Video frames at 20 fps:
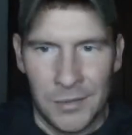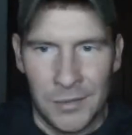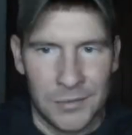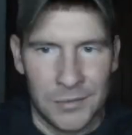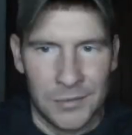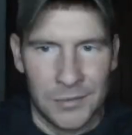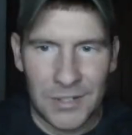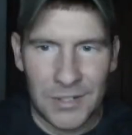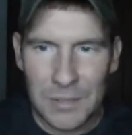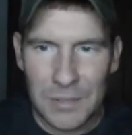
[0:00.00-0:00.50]

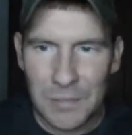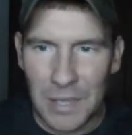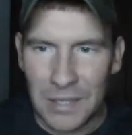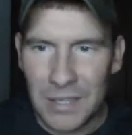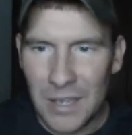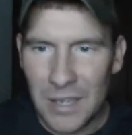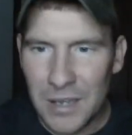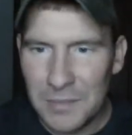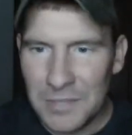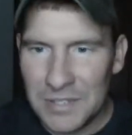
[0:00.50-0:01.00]
Trying to get my
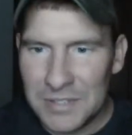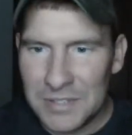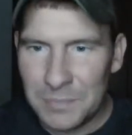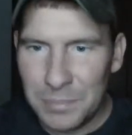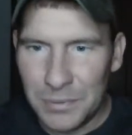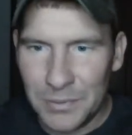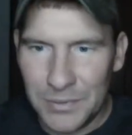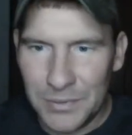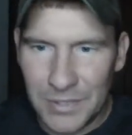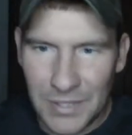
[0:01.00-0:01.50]
comments
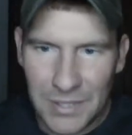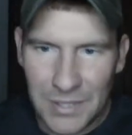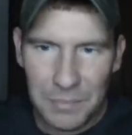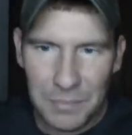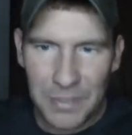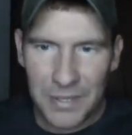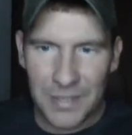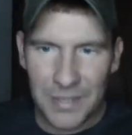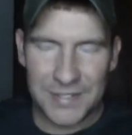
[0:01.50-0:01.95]
pulled up.